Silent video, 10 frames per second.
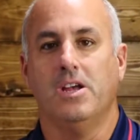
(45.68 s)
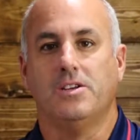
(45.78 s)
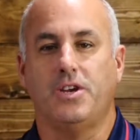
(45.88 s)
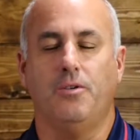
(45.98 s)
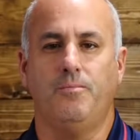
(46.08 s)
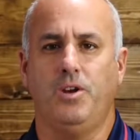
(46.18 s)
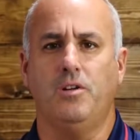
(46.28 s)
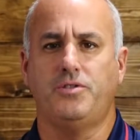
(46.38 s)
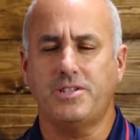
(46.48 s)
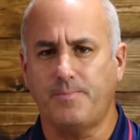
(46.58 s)
So, you
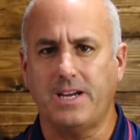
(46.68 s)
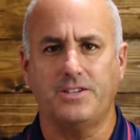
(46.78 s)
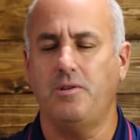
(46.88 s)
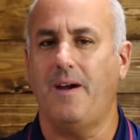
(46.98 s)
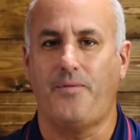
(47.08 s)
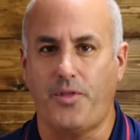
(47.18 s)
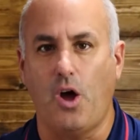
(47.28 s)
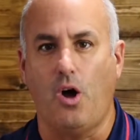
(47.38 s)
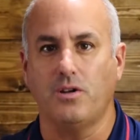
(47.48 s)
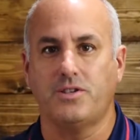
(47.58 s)
know, just because you have
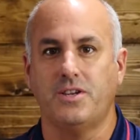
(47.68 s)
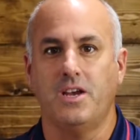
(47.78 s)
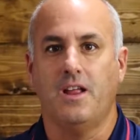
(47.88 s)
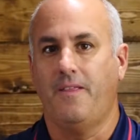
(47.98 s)
thoughts,